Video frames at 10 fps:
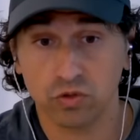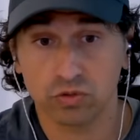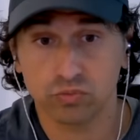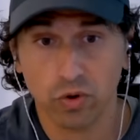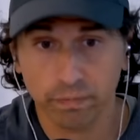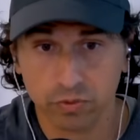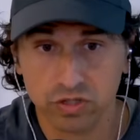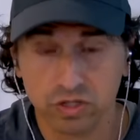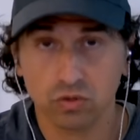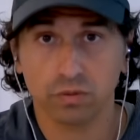There's one
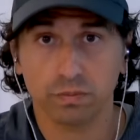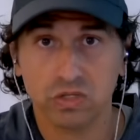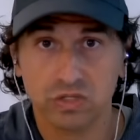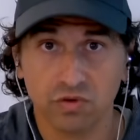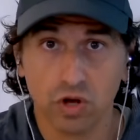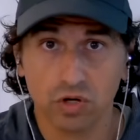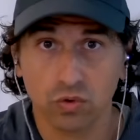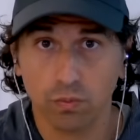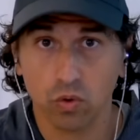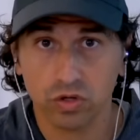particular piece of
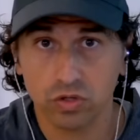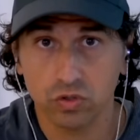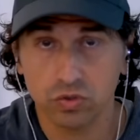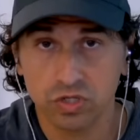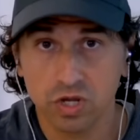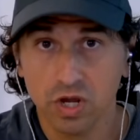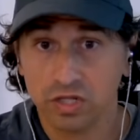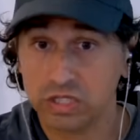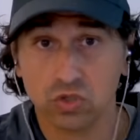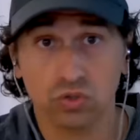underreported news
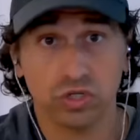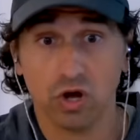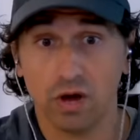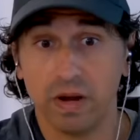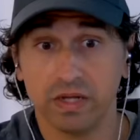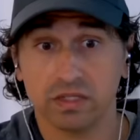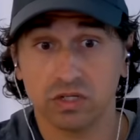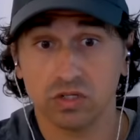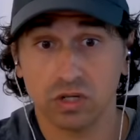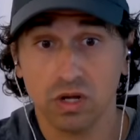that certainly caught my
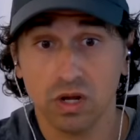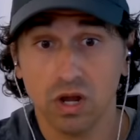attention.